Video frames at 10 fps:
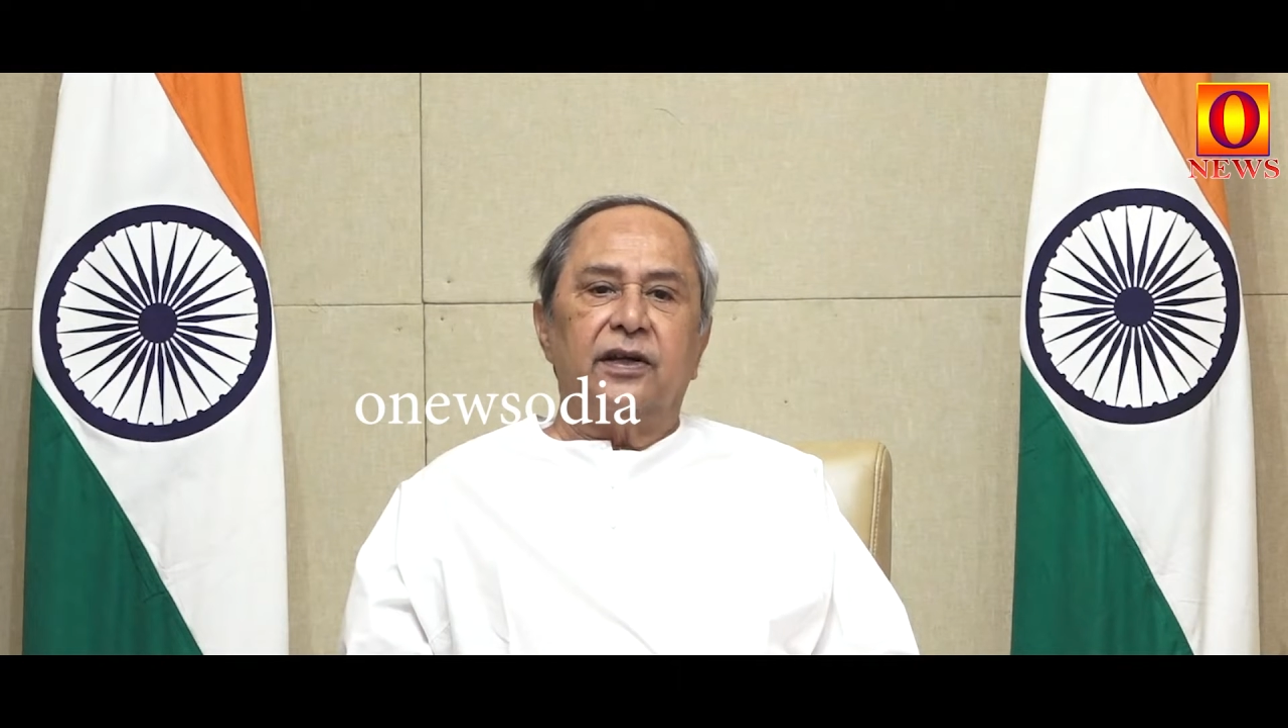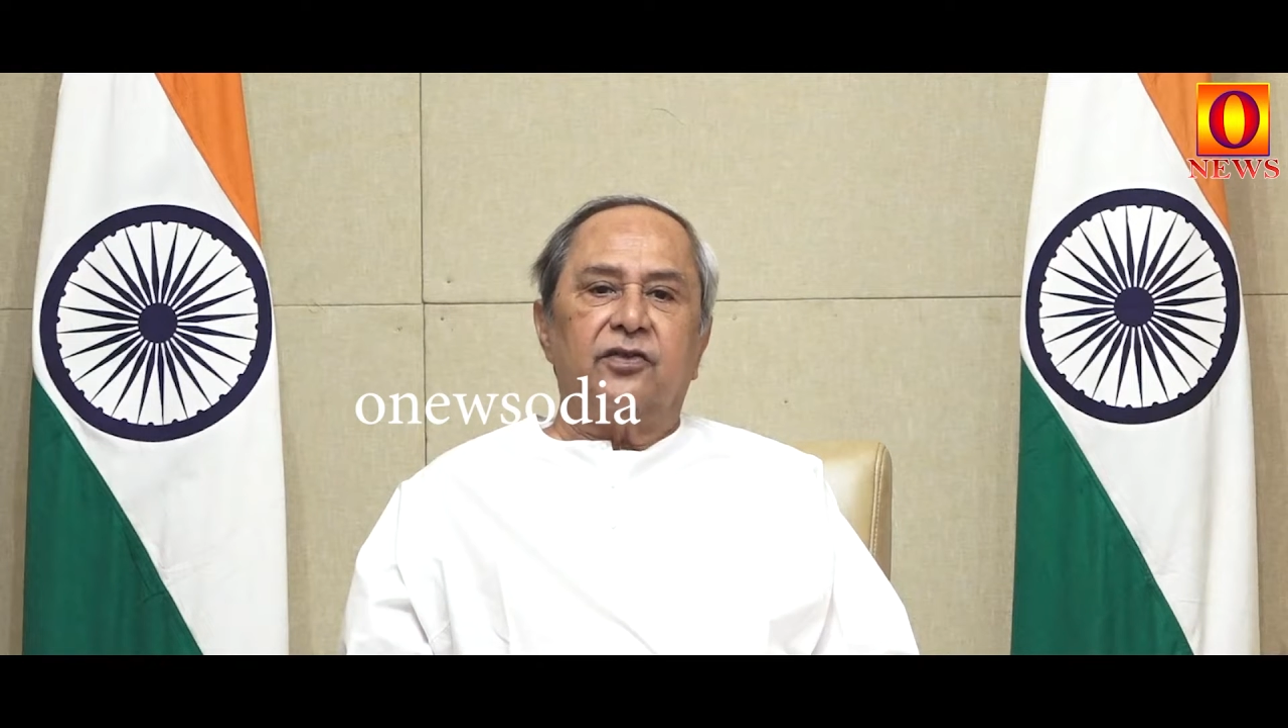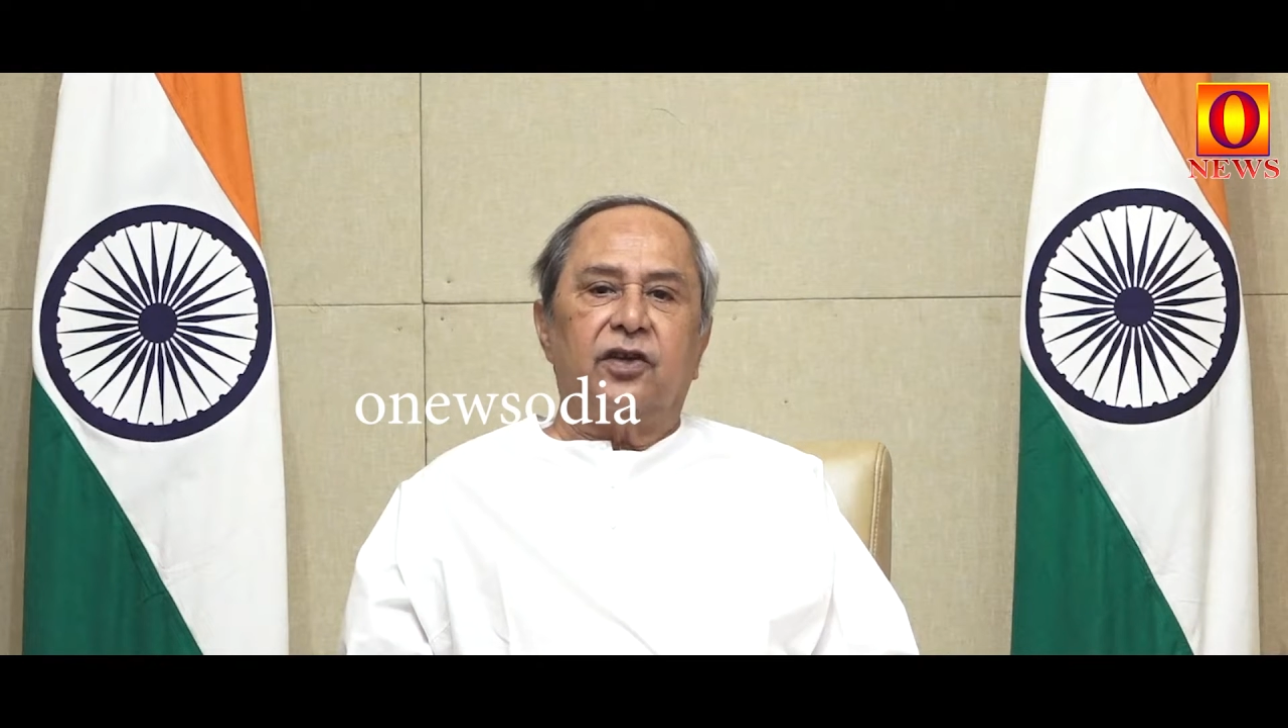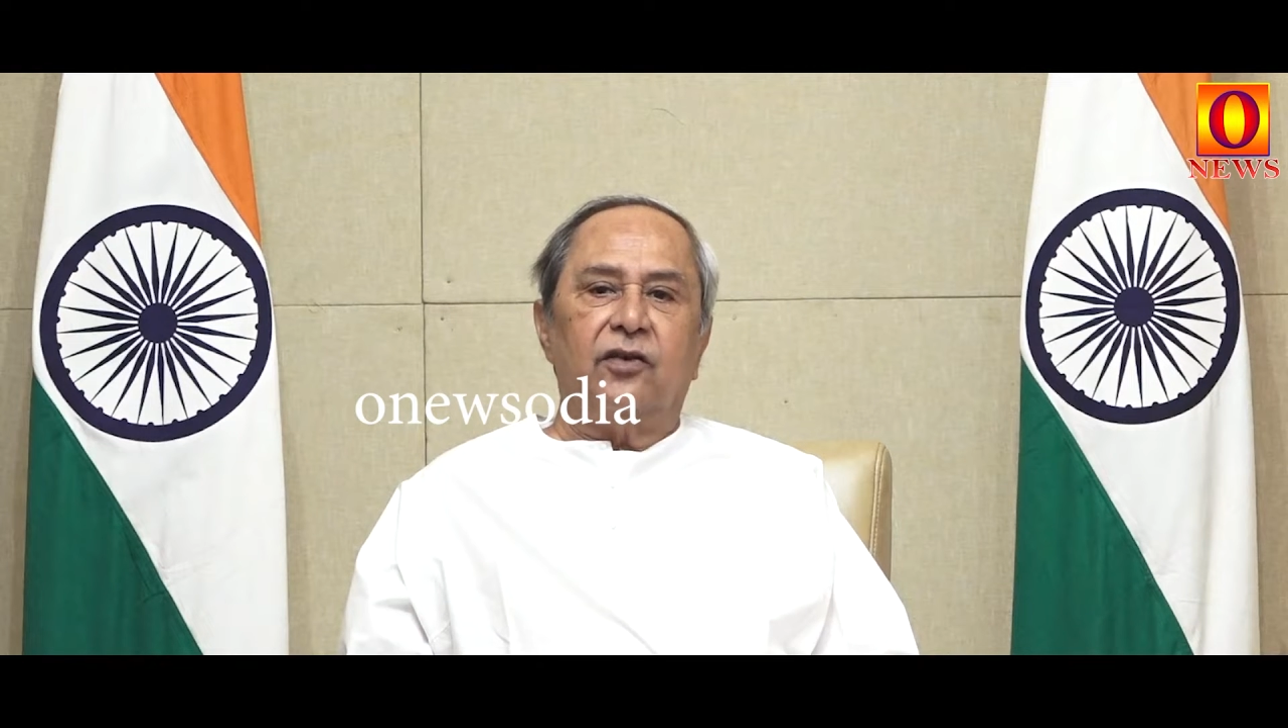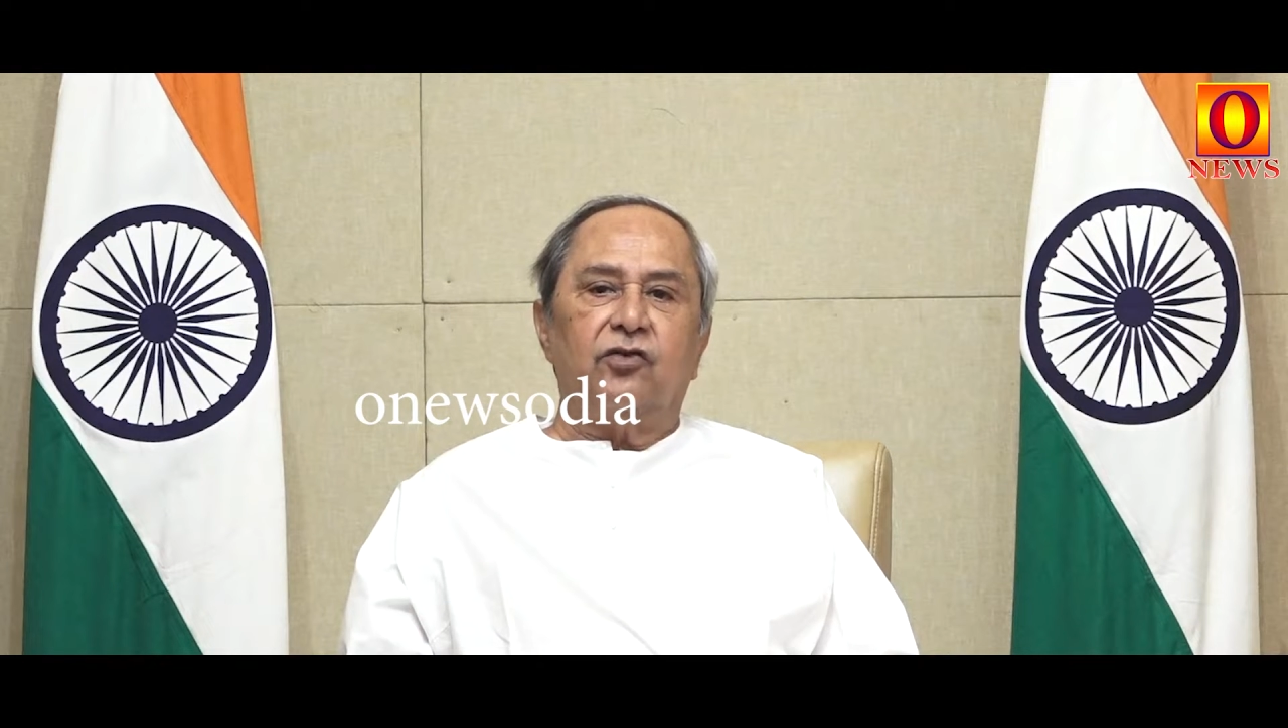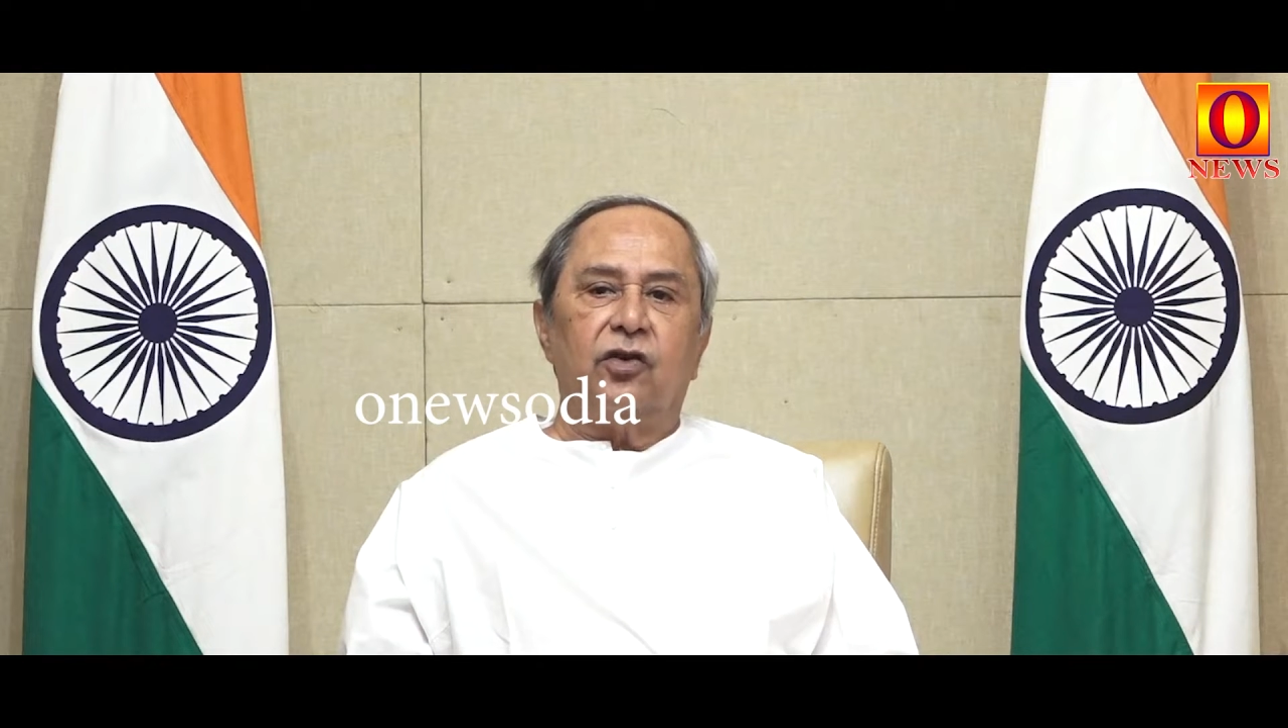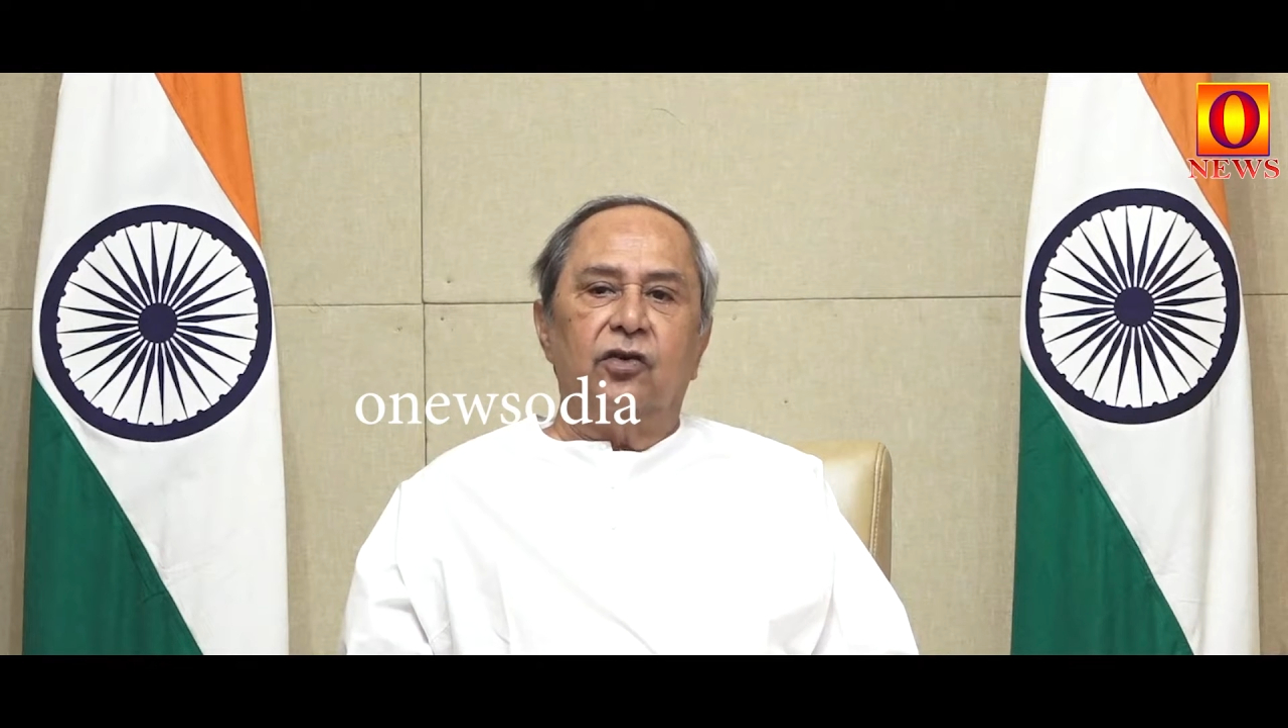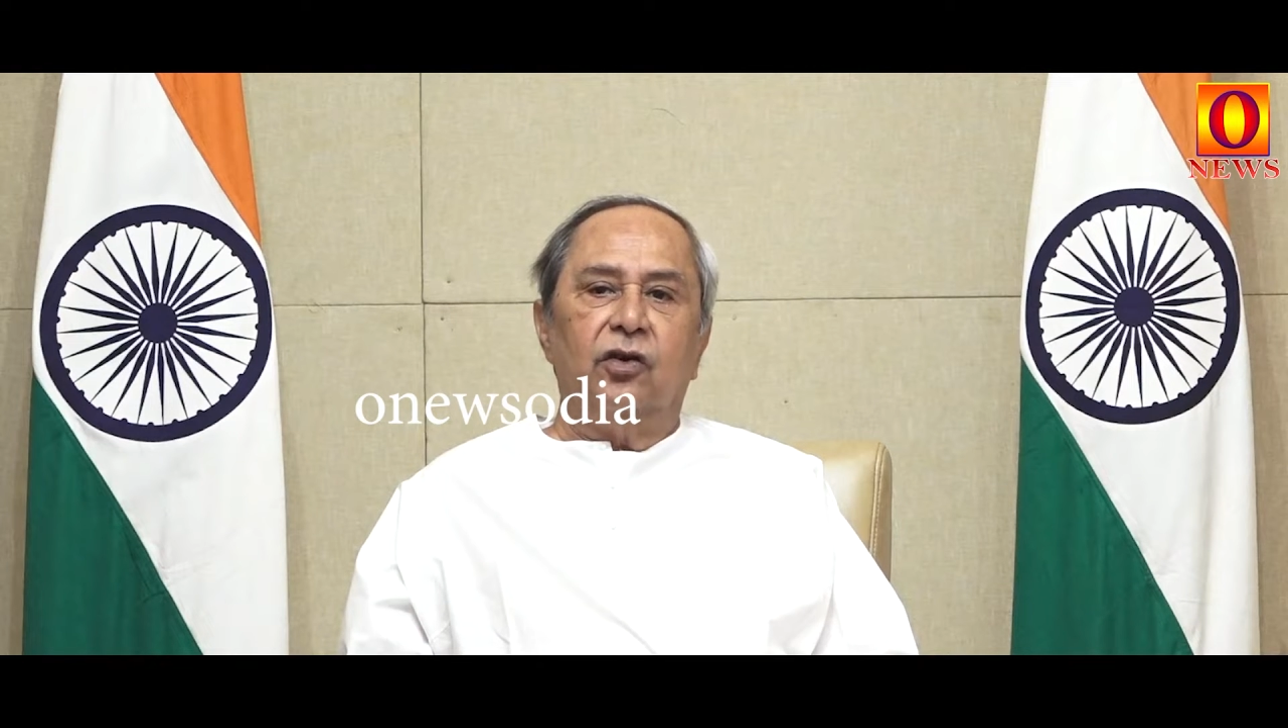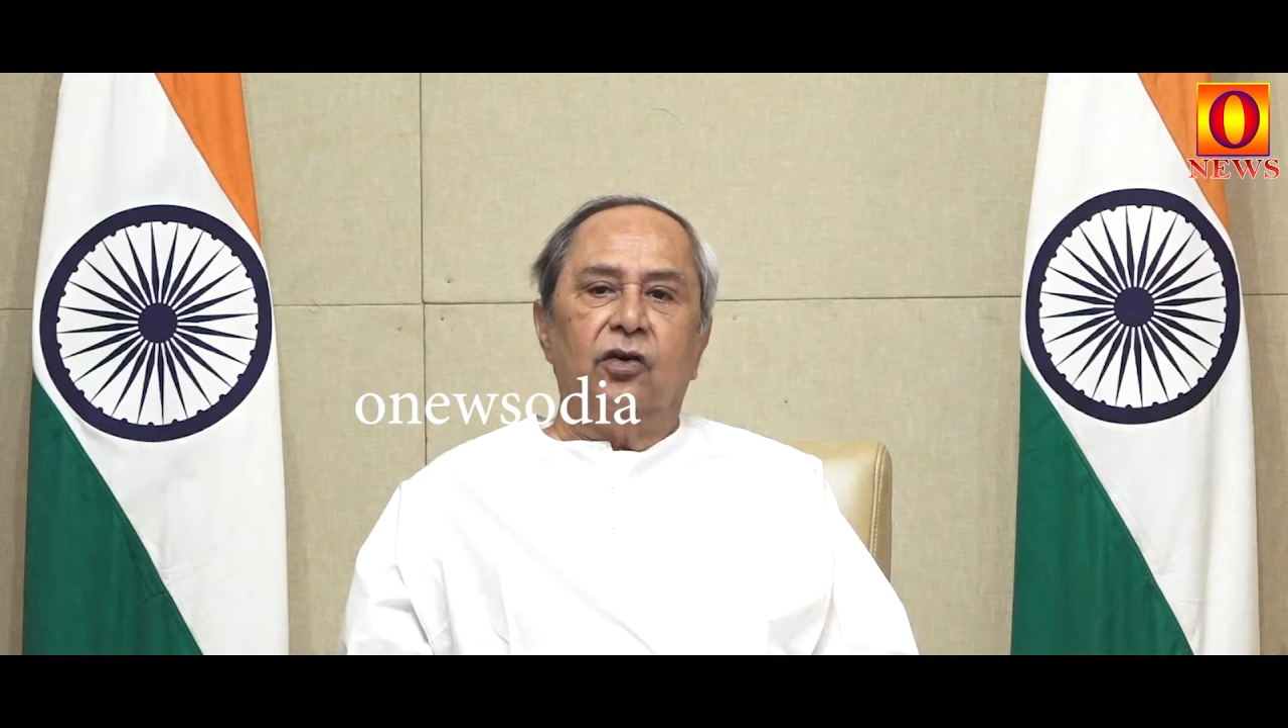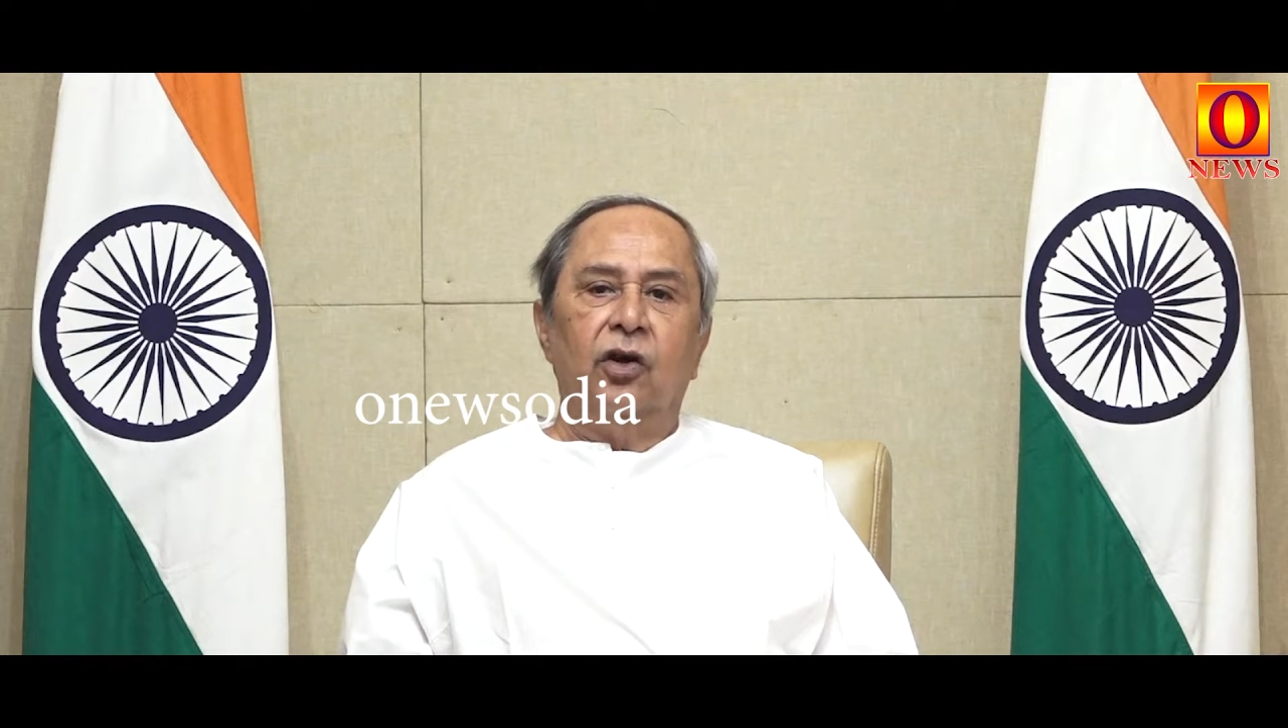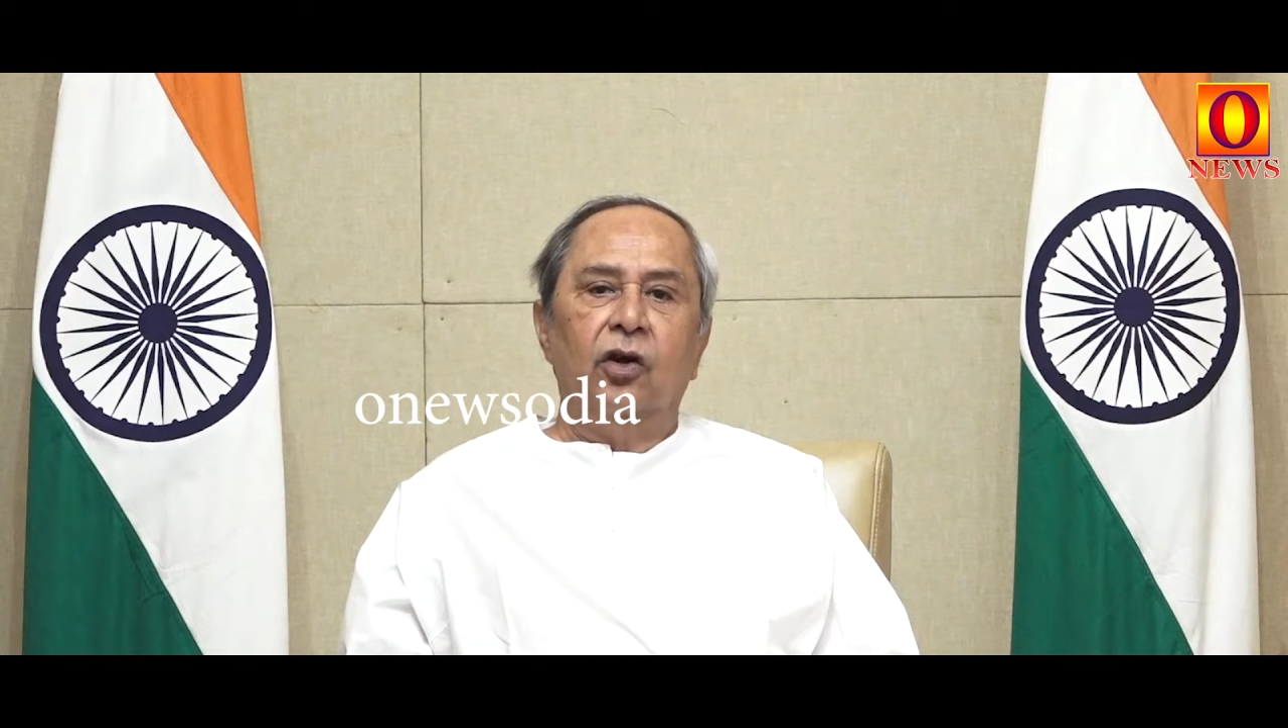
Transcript: extension